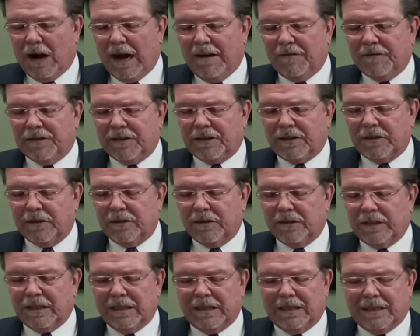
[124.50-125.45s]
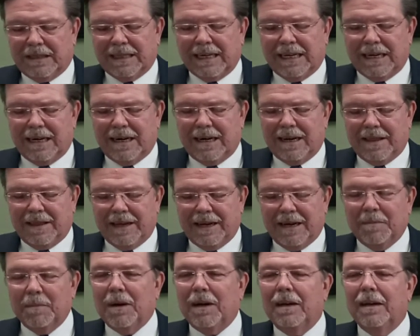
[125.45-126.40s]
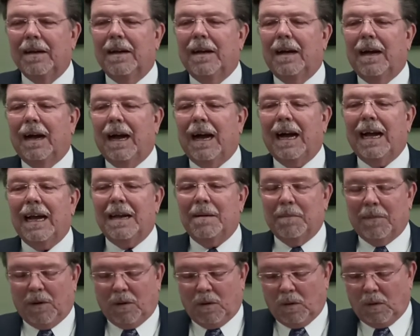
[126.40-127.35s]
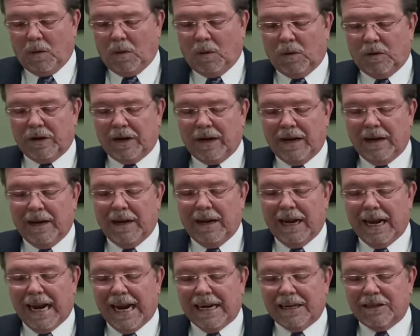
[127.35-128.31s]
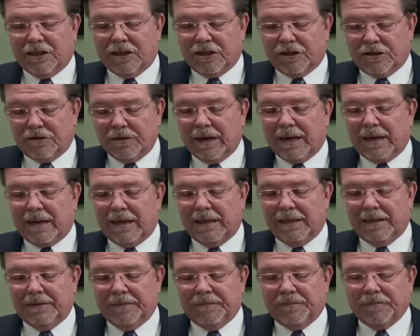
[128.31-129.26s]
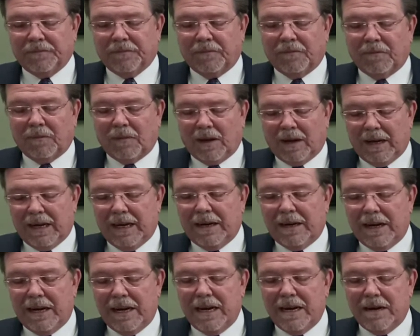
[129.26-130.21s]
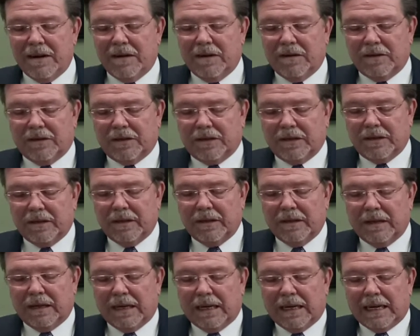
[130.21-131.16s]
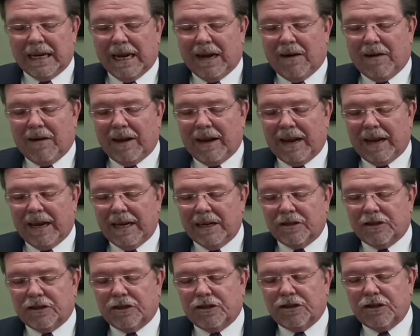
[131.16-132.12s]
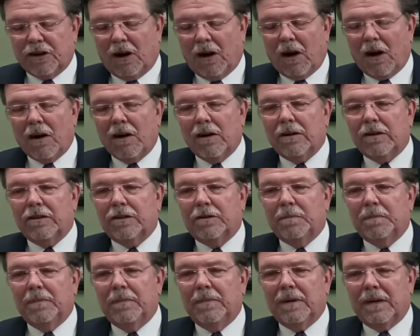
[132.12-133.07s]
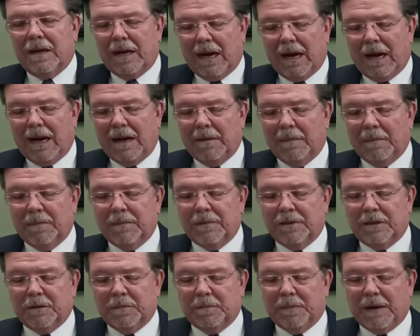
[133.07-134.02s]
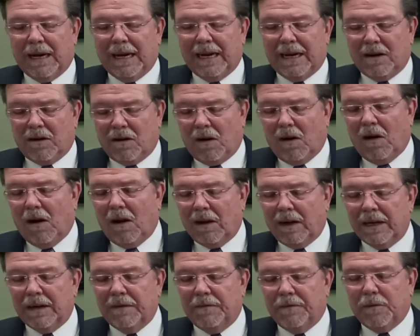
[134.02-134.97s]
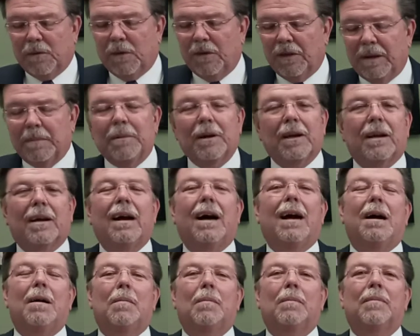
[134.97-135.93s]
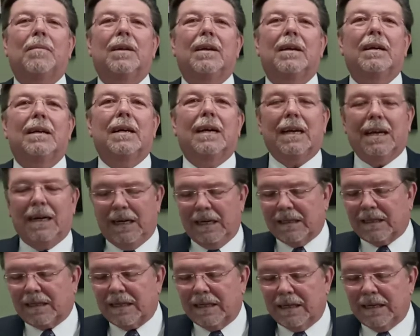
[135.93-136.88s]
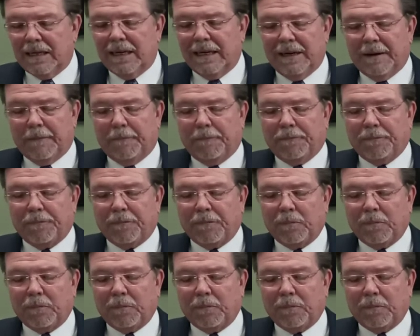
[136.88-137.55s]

officers, and said unto them, I am old and stricken in years. Now, his charge comes by calling for them to come and listen to him.